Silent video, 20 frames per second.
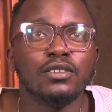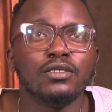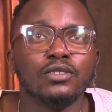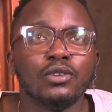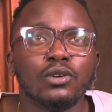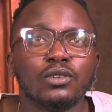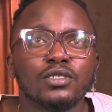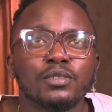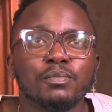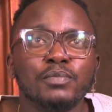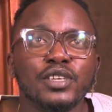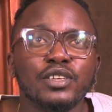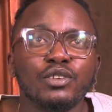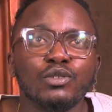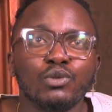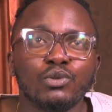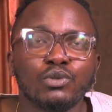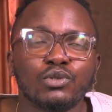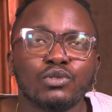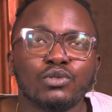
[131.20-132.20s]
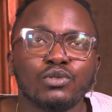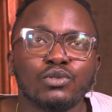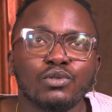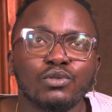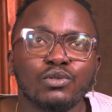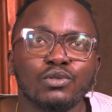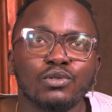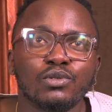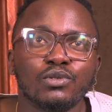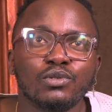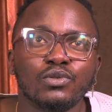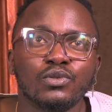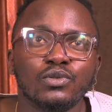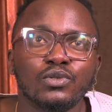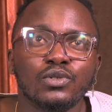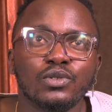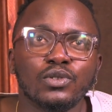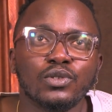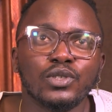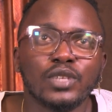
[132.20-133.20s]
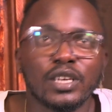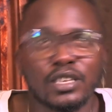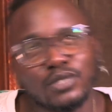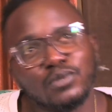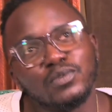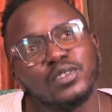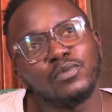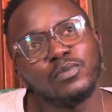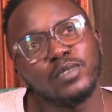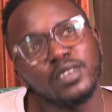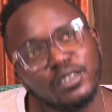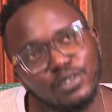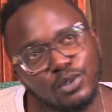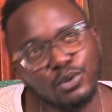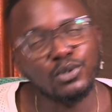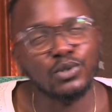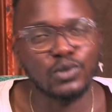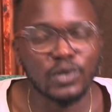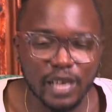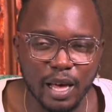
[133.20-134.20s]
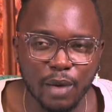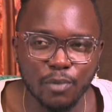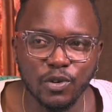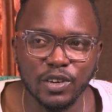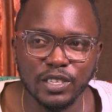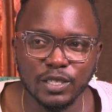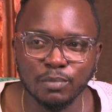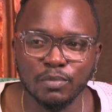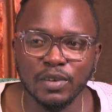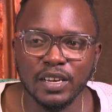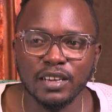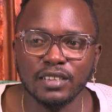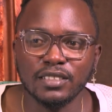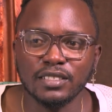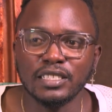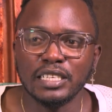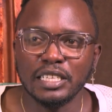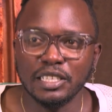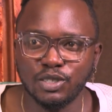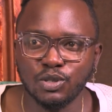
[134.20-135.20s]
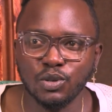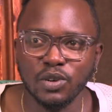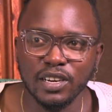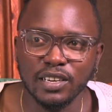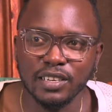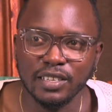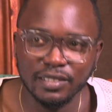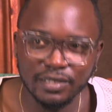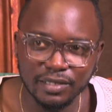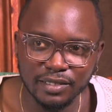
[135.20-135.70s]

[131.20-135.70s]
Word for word: not being used to, yes, we are used to cameras, but literally